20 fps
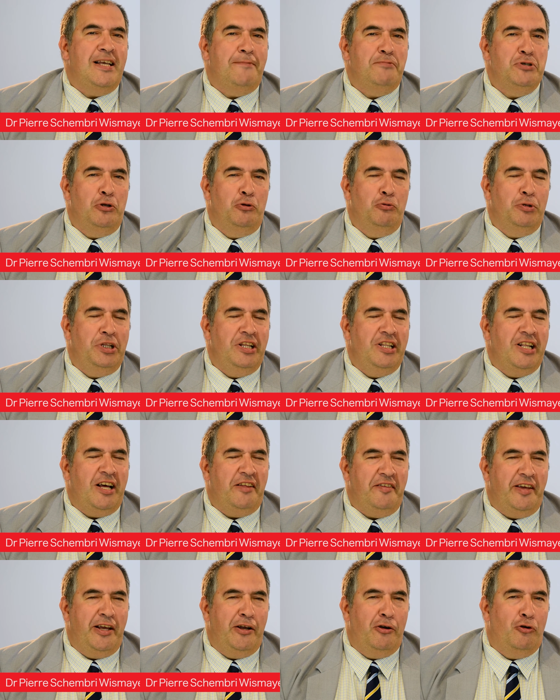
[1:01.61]
absolutely
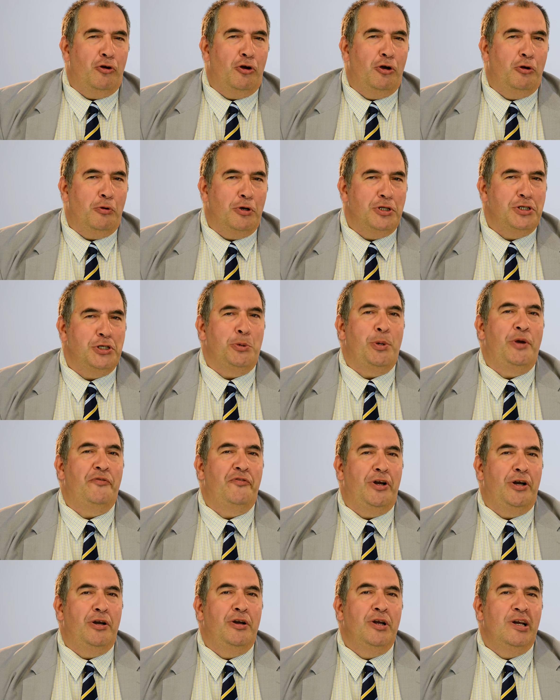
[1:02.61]
nothing wrong
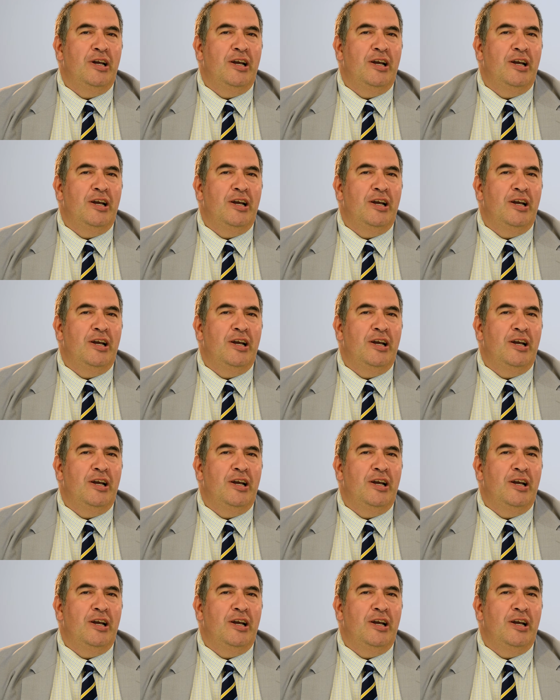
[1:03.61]
whatsoever